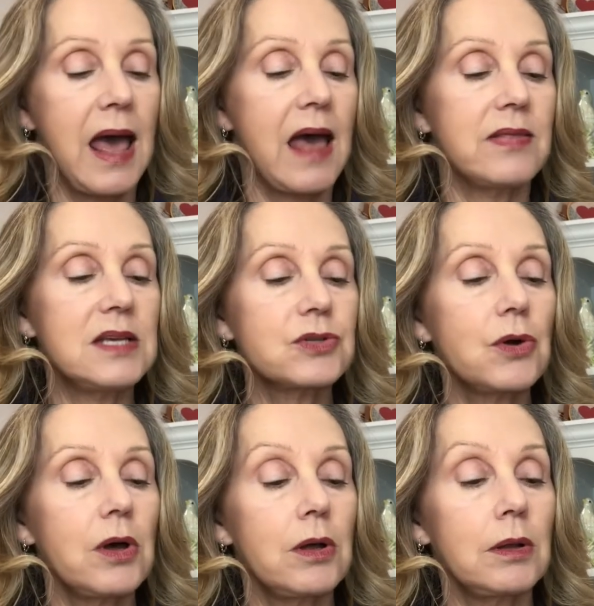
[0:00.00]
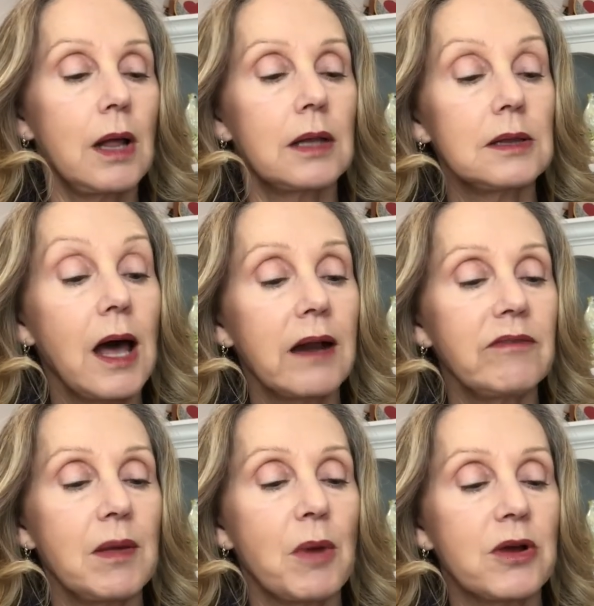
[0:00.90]
and these are all, a lot
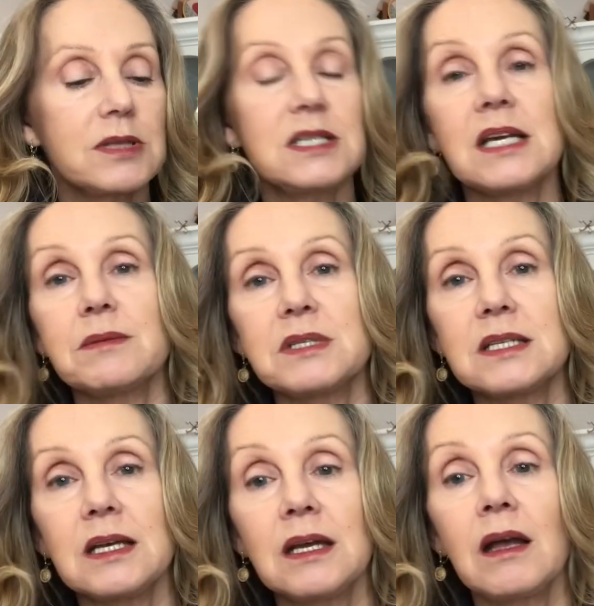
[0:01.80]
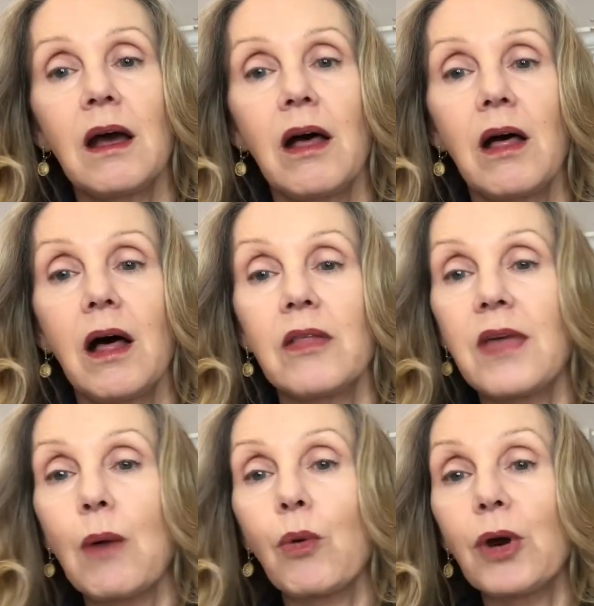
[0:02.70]
of them are the DMC uh,
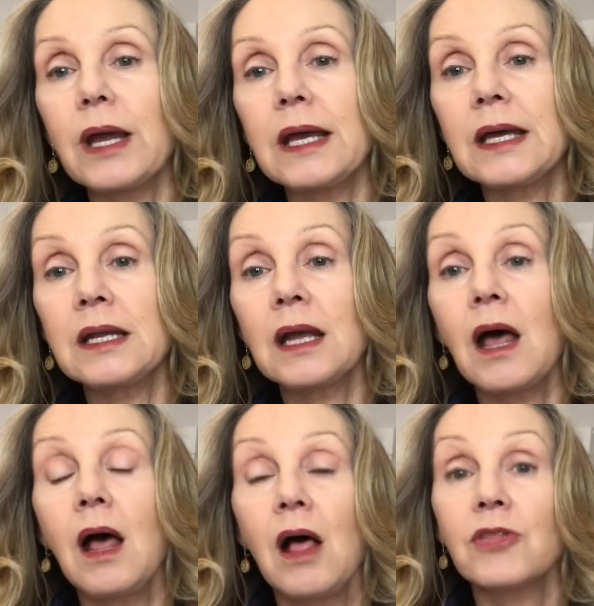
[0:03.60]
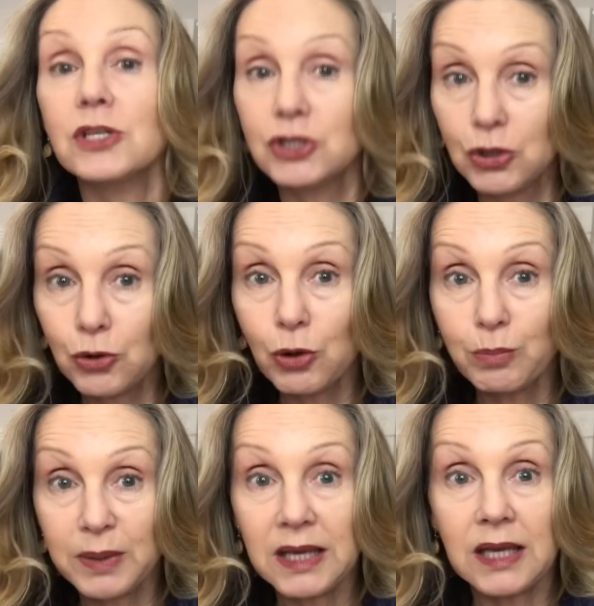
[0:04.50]
that were in the Tudor
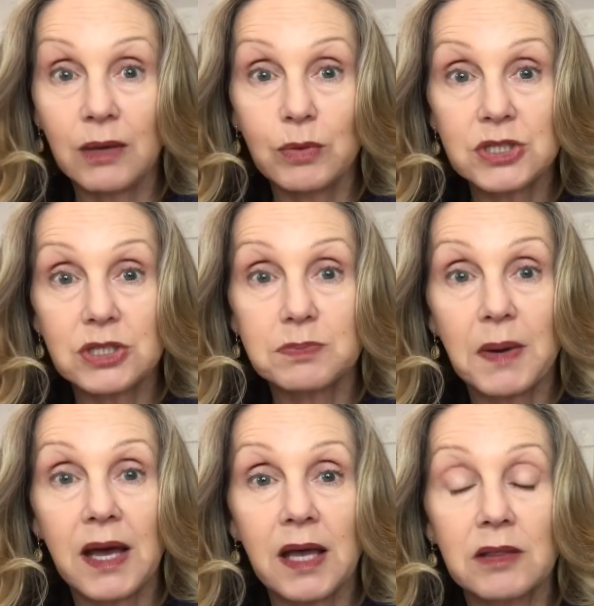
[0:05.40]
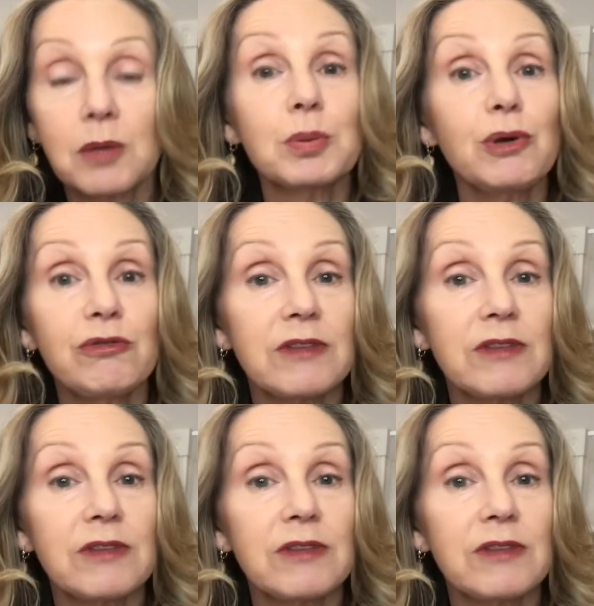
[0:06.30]
Bee, which is by the Blue